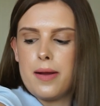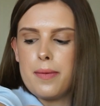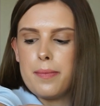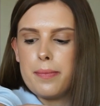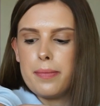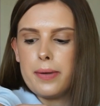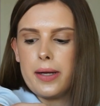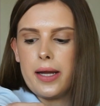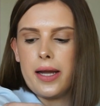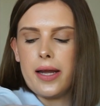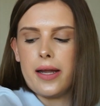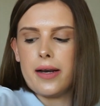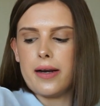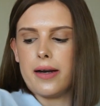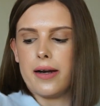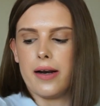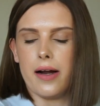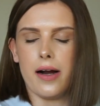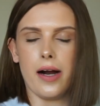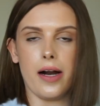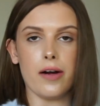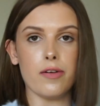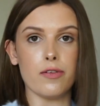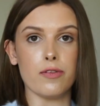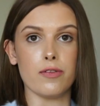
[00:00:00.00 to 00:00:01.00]
but
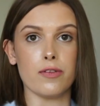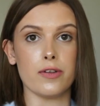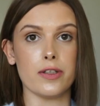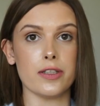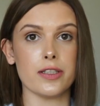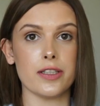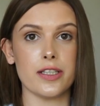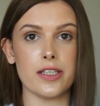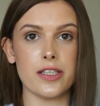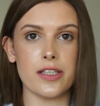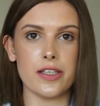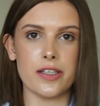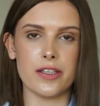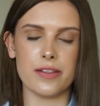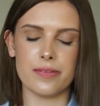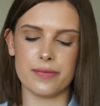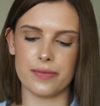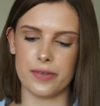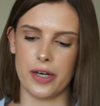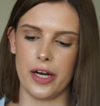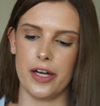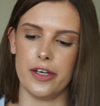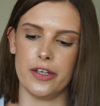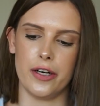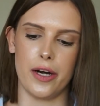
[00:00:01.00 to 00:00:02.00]
I'm really
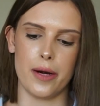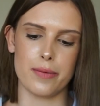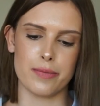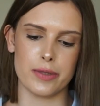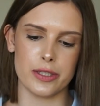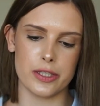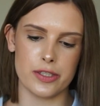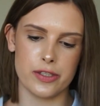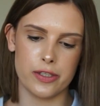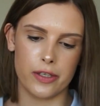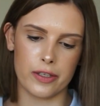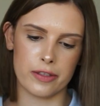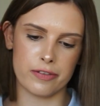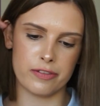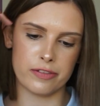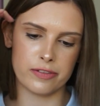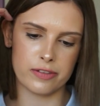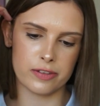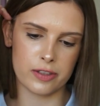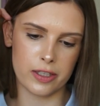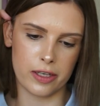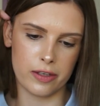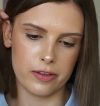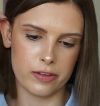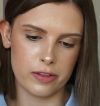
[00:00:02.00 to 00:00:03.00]

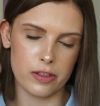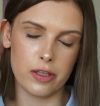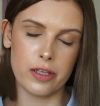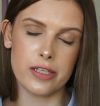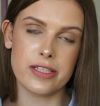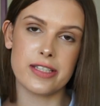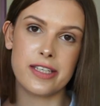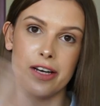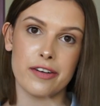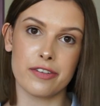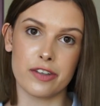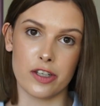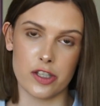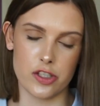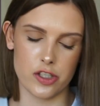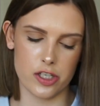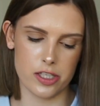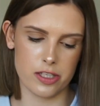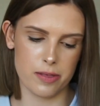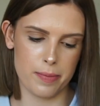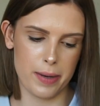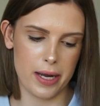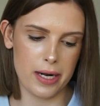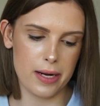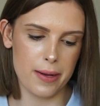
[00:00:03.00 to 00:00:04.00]

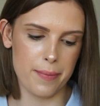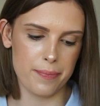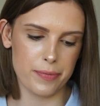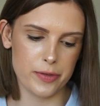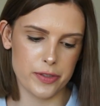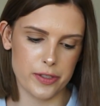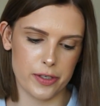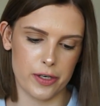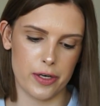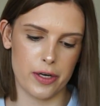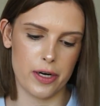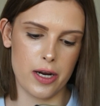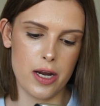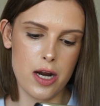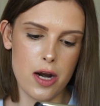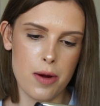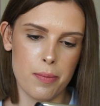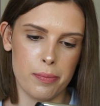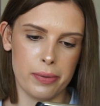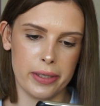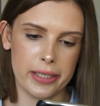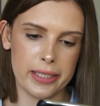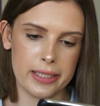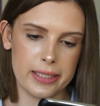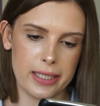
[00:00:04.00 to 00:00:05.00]
self-conscious about it. So
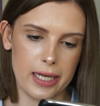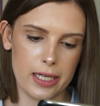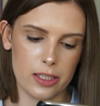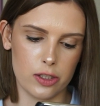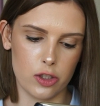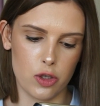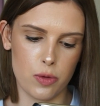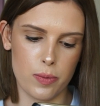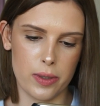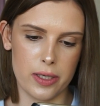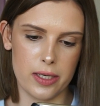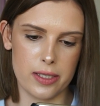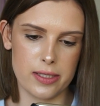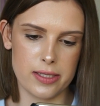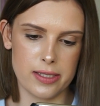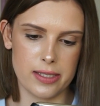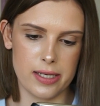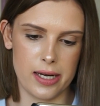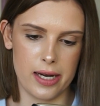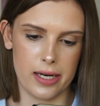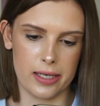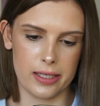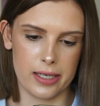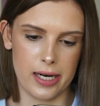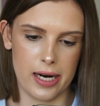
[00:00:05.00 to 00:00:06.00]
bringing that luminance
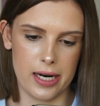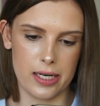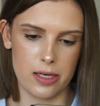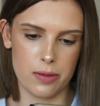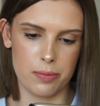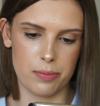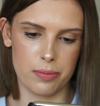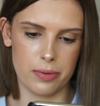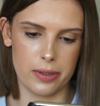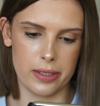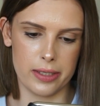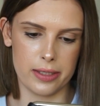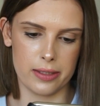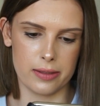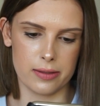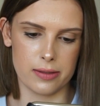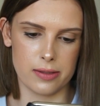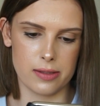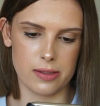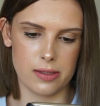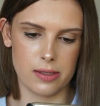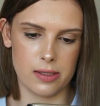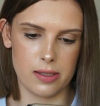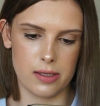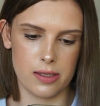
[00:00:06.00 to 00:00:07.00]
down kind of
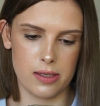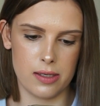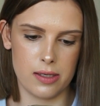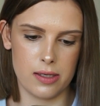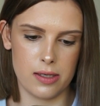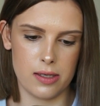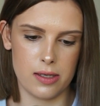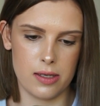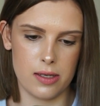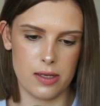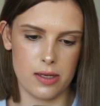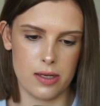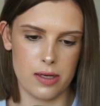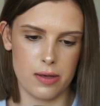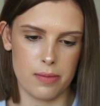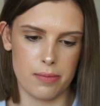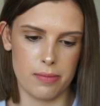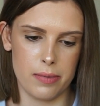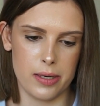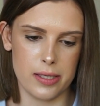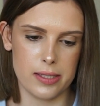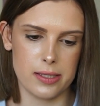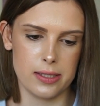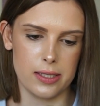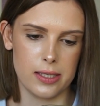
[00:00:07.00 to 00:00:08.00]
brings
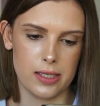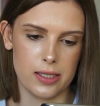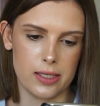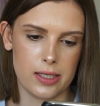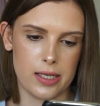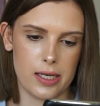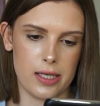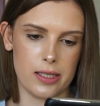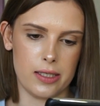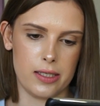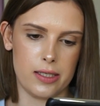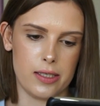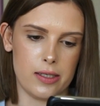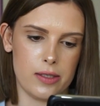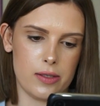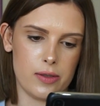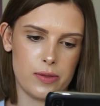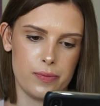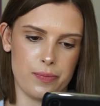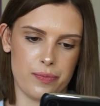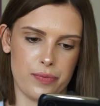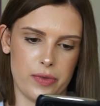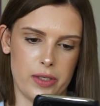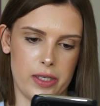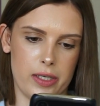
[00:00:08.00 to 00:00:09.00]
my skin color
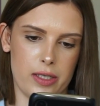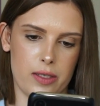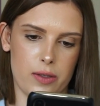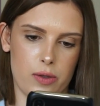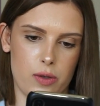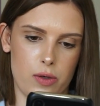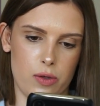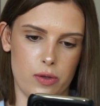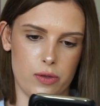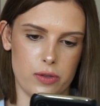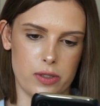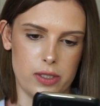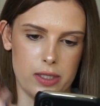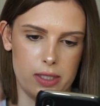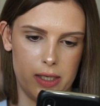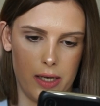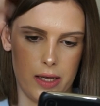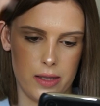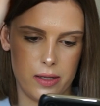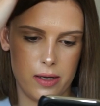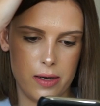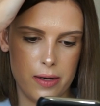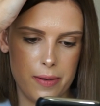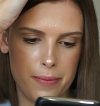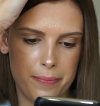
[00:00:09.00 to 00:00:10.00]
like all
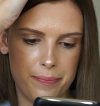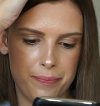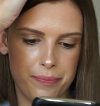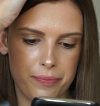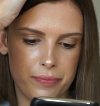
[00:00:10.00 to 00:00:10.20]
together.